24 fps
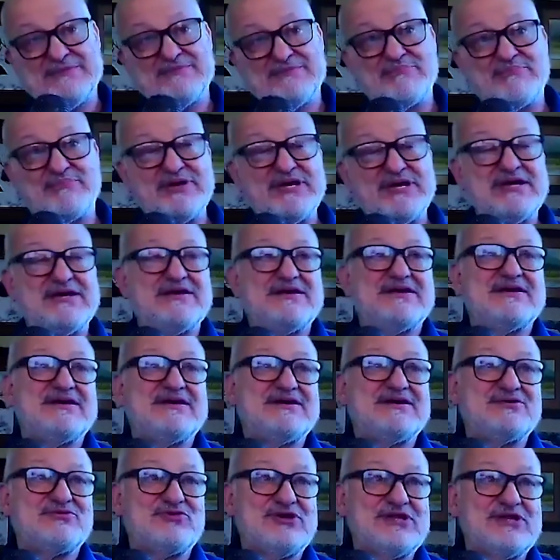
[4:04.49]
be
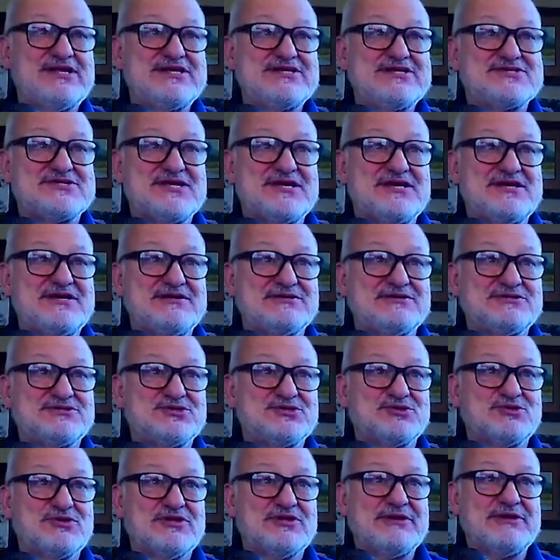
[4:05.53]
releasing here
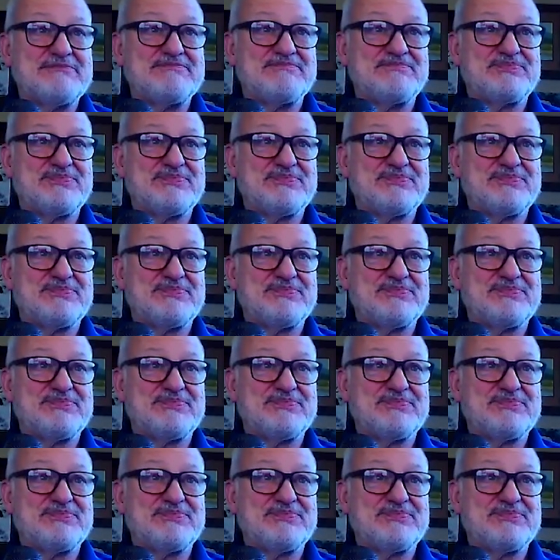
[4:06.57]
shortly.